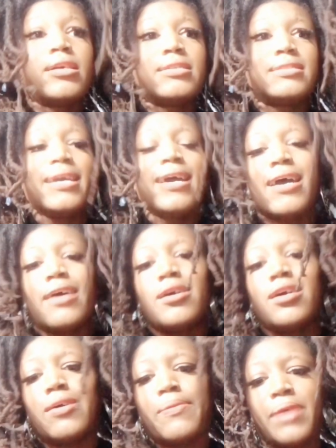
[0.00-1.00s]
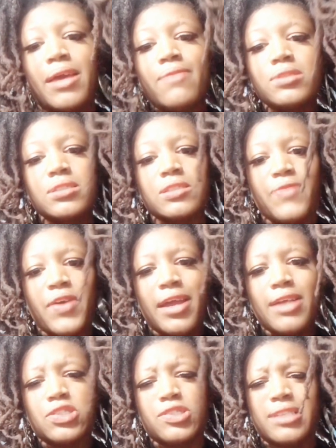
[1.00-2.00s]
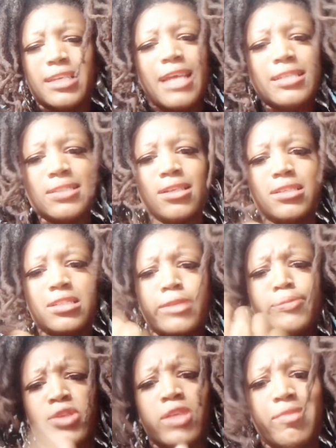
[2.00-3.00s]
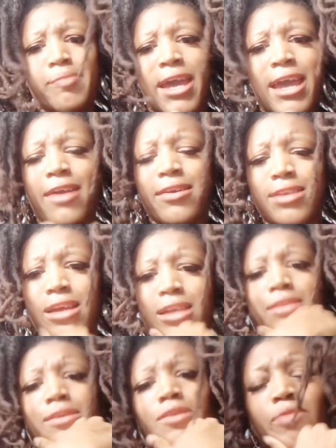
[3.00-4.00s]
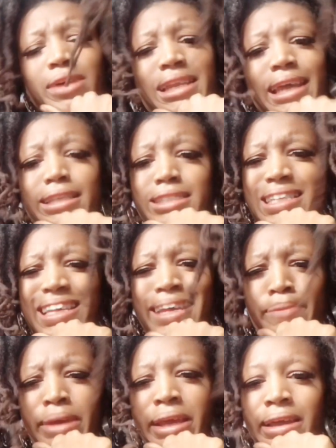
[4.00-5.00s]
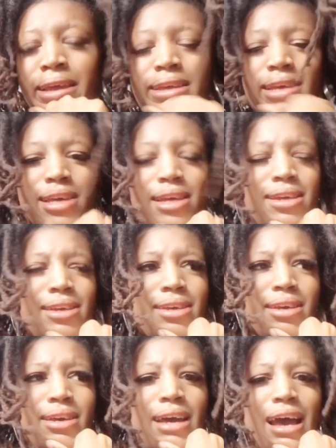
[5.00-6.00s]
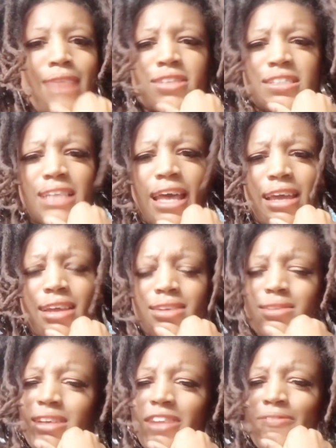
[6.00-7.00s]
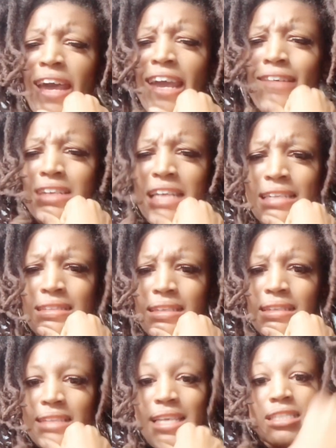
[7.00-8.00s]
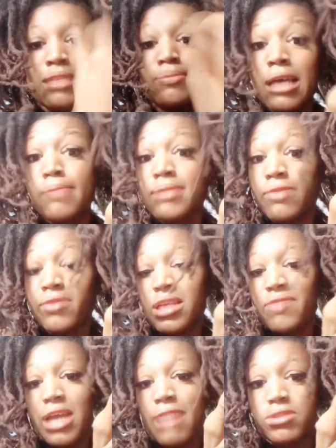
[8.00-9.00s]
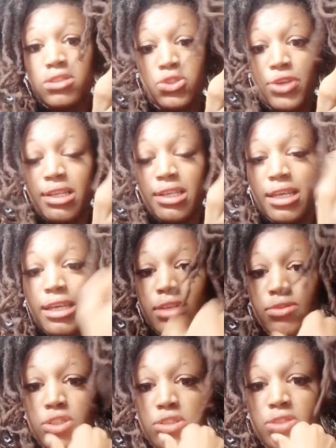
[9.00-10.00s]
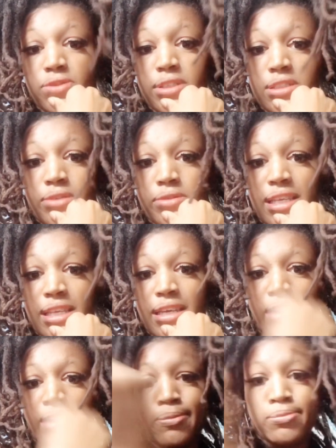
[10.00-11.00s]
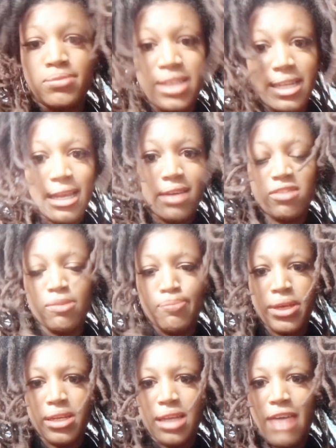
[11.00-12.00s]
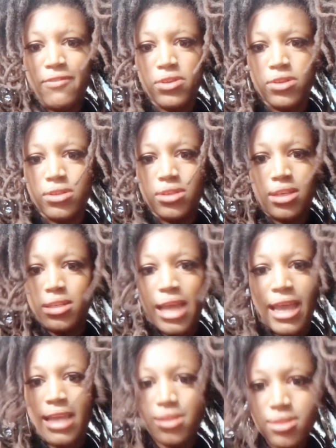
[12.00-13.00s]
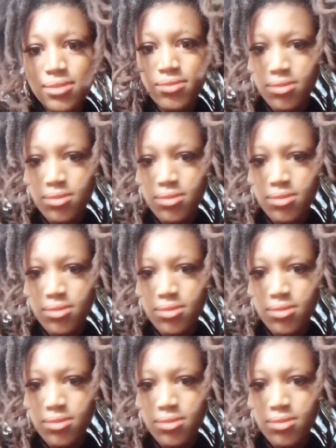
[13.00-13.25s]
yeah, it was just very interesting. And I started just observing my hair. And one day it just hit me. I was just like, if my hair does this, and sometimes I wouldn't even have to straighten it. It'll just do its own thing when I take it out of the bun after a night's